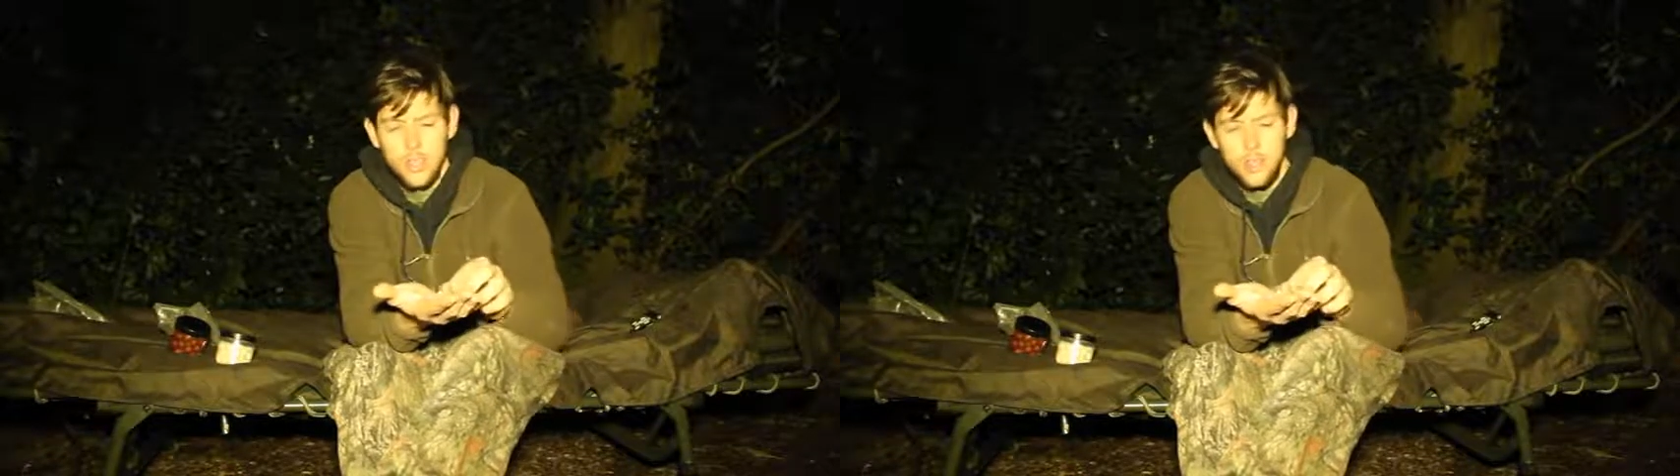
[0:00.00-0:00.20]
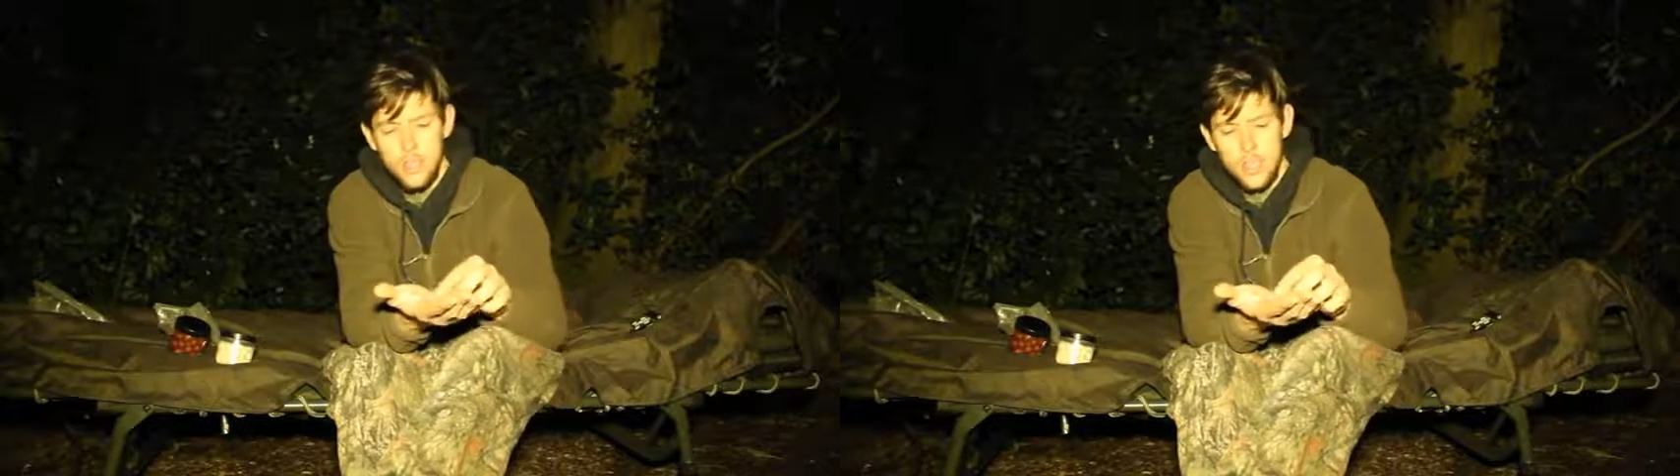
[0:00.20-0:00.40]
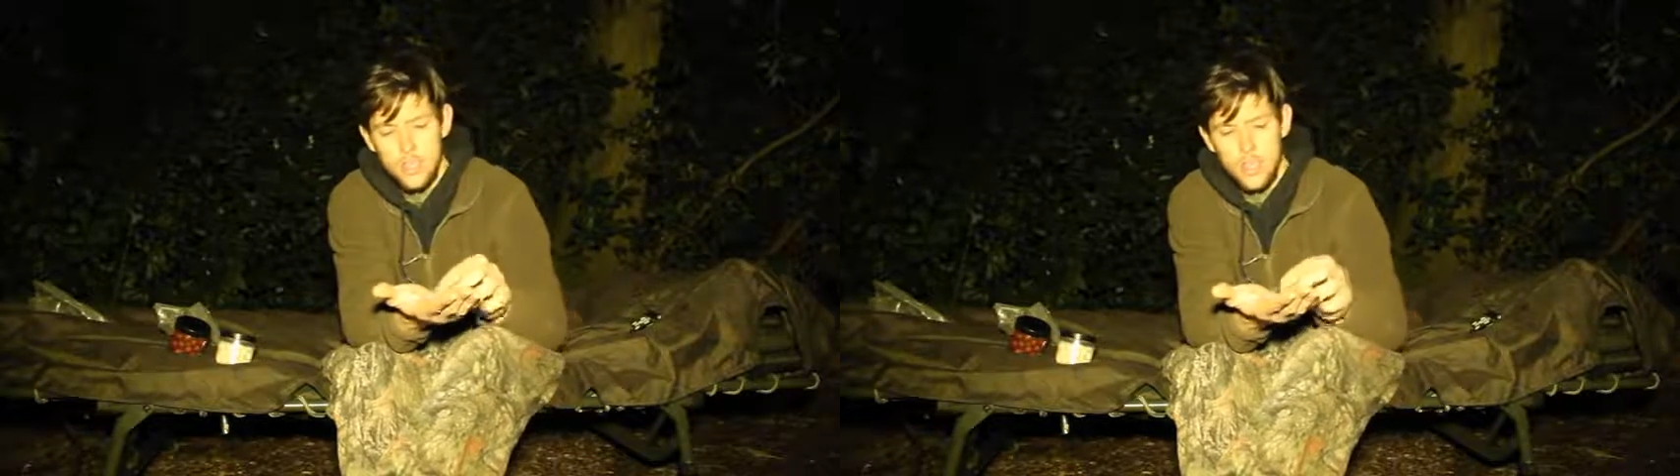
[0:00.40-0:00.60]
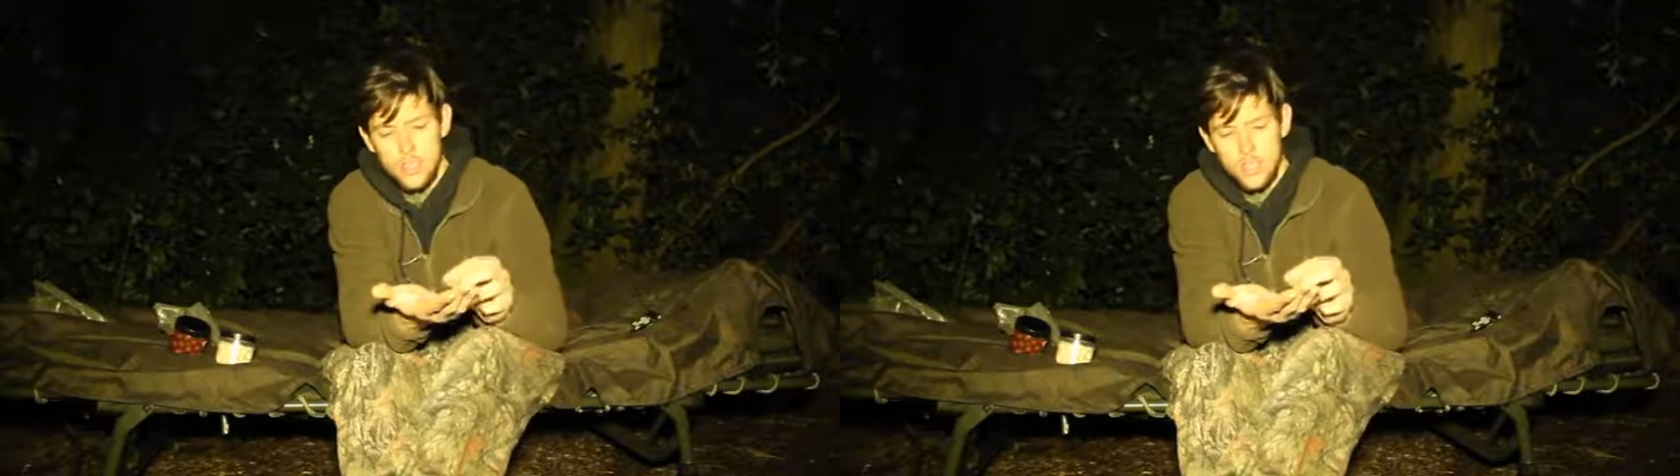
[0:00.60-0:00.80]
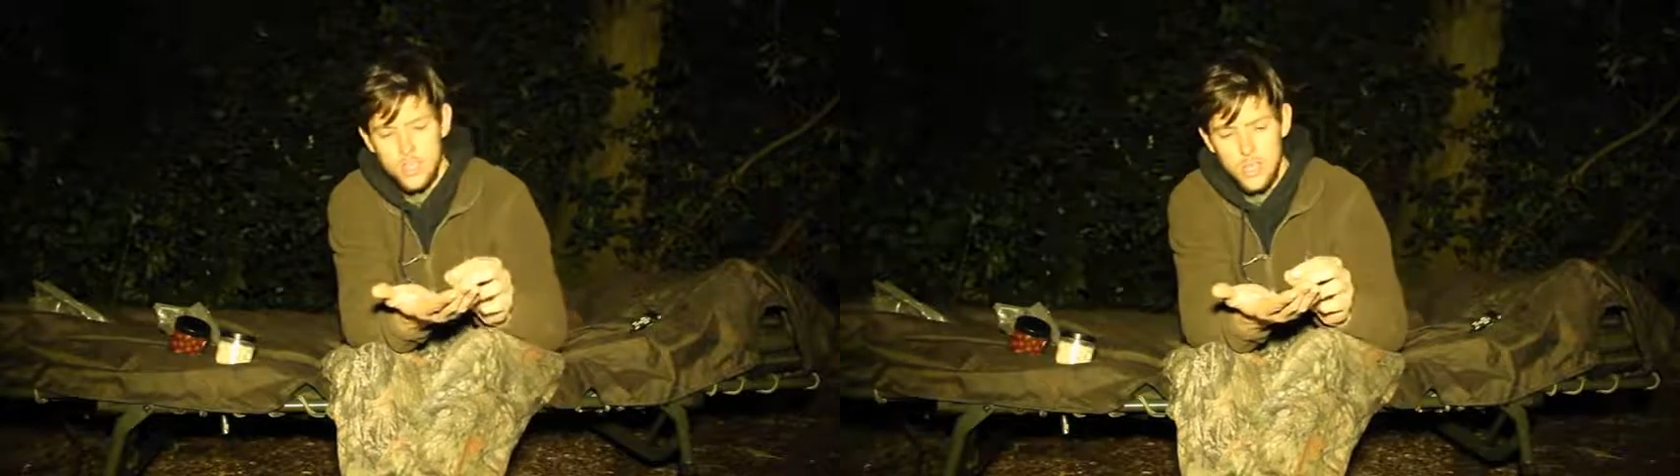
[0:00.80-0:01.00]

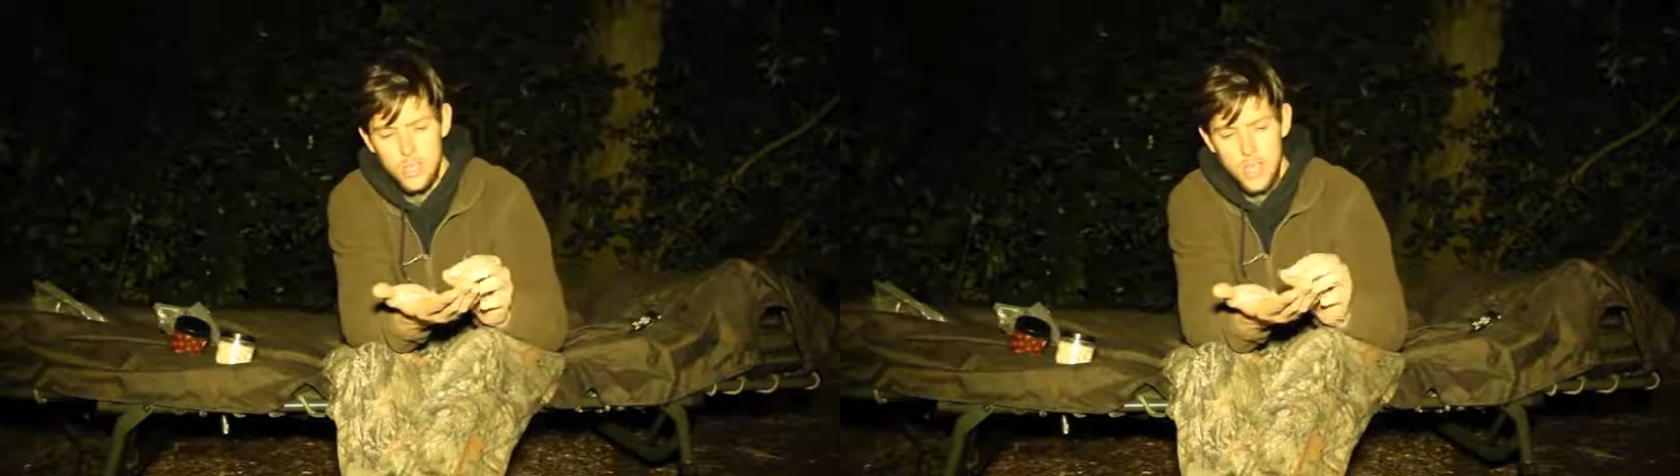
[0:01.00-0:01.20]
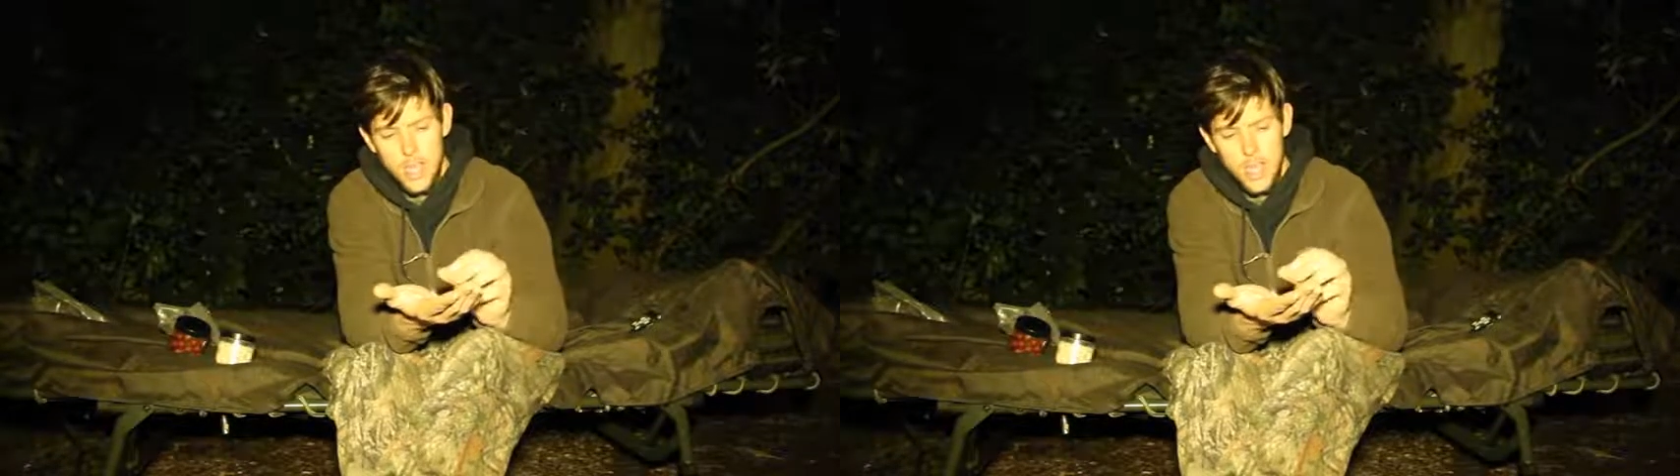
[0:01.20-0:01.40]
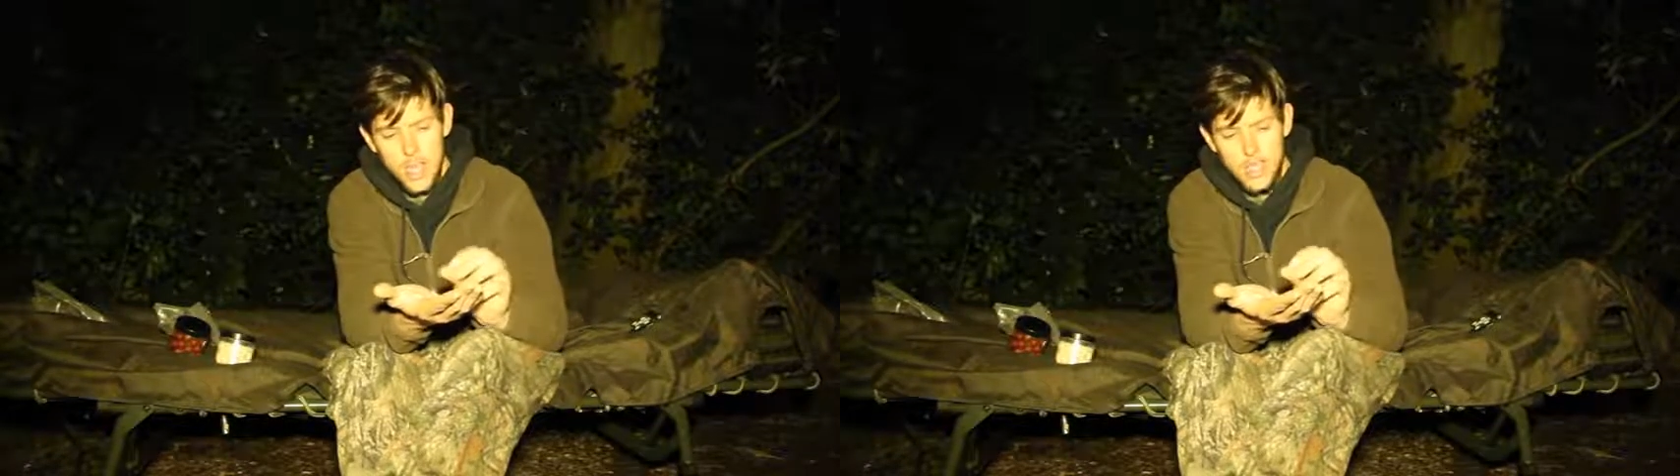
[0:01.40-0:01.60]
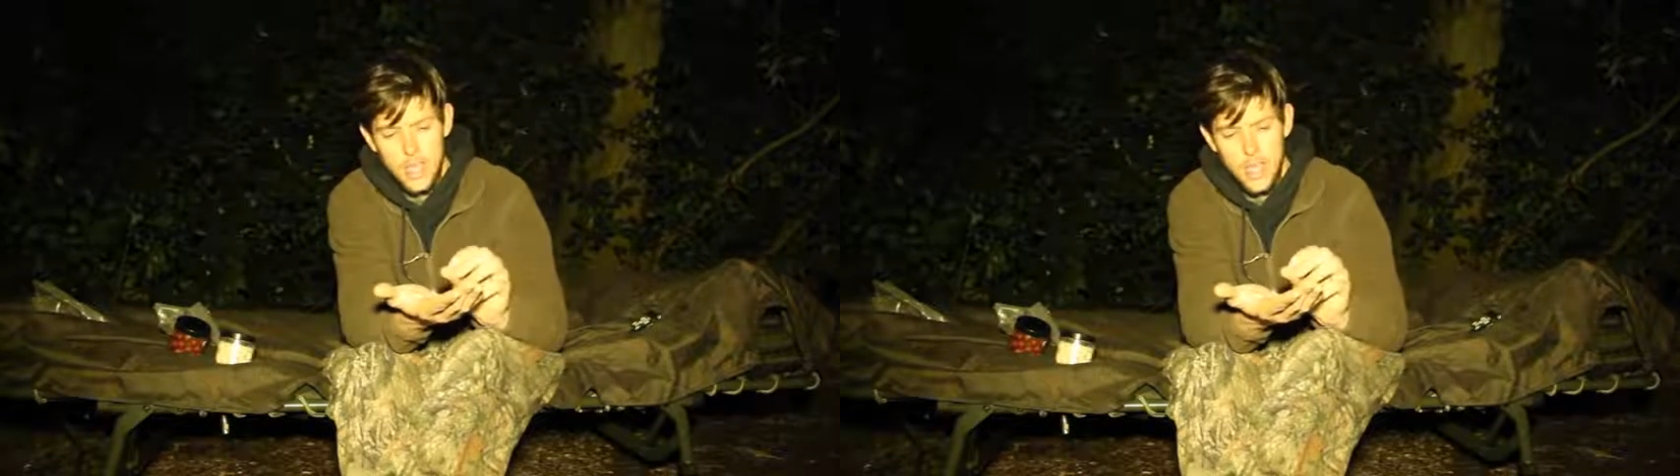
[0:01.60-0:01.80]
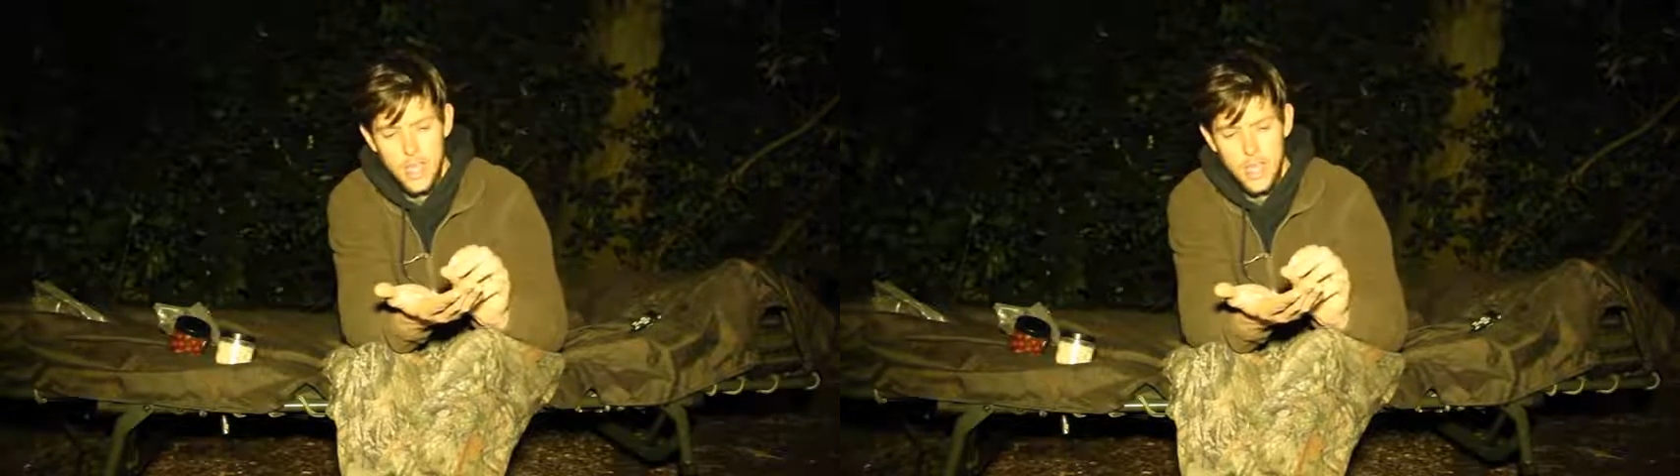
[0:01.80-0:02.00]
ingredients.
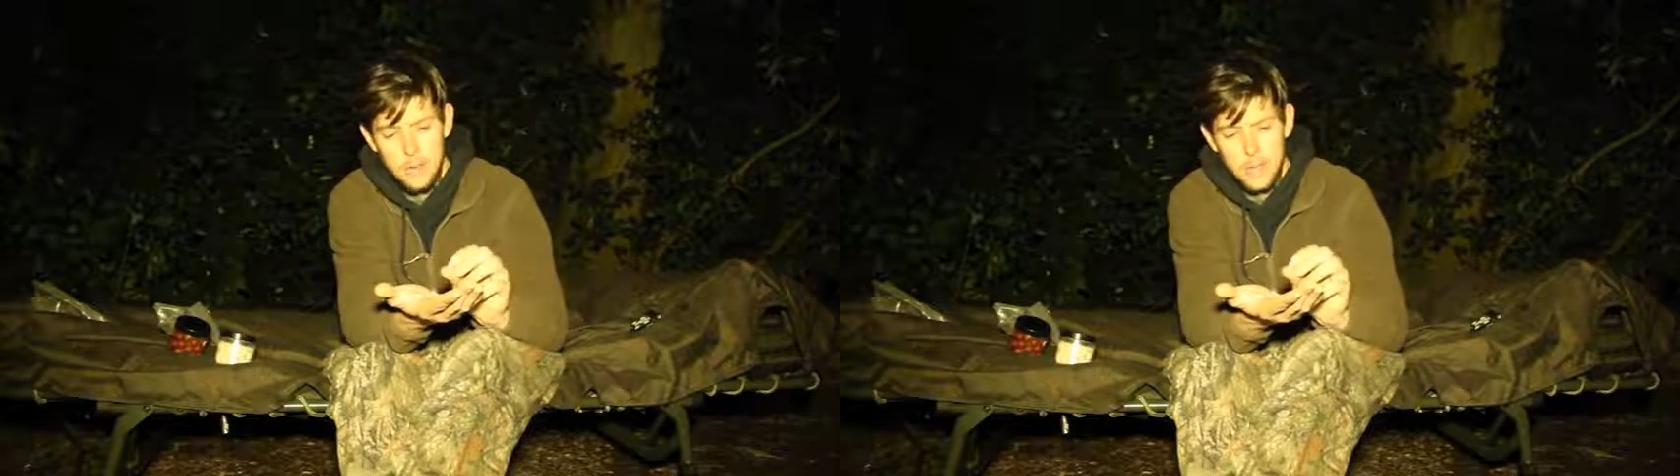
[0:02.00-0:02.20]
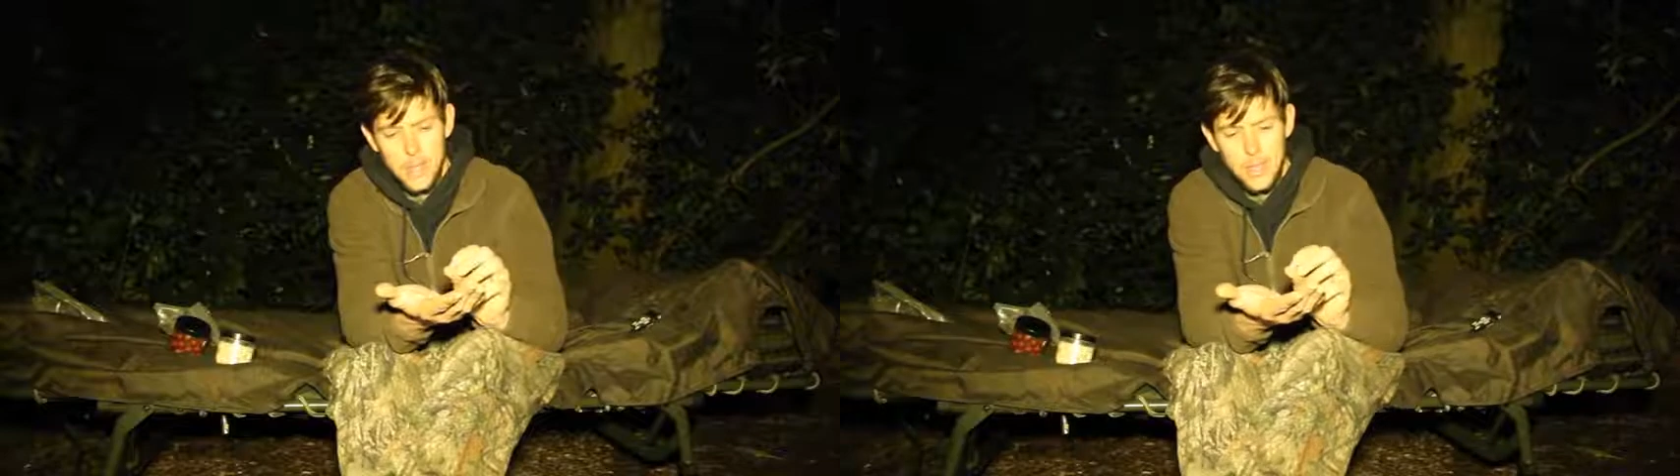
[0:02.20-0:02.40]
And